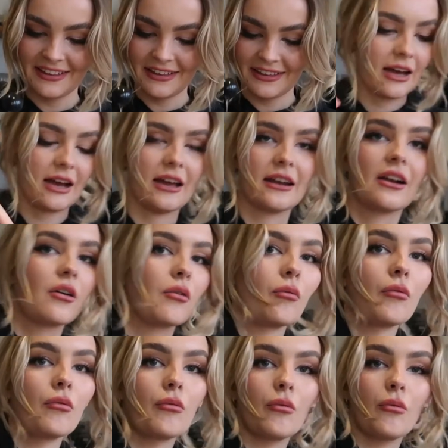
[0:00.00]
And
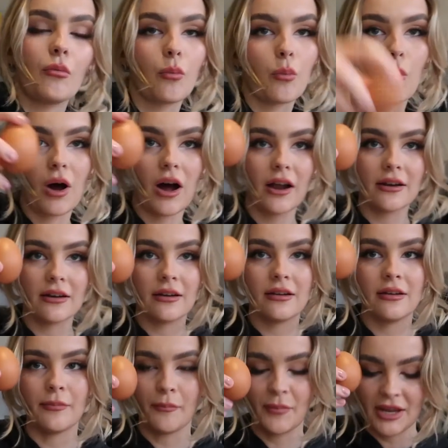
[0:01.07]
1
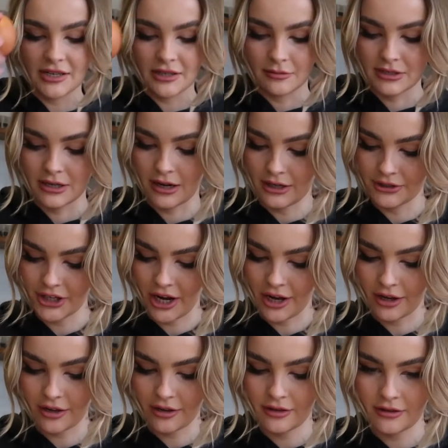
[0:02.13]
medium to large
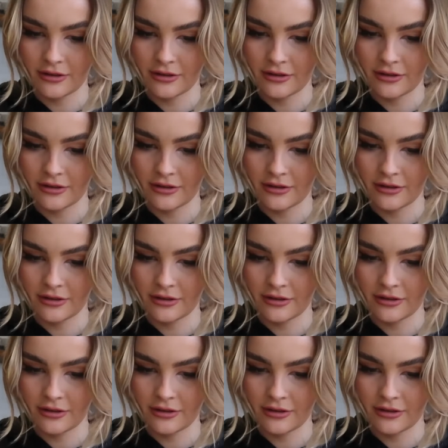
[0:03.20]
egg.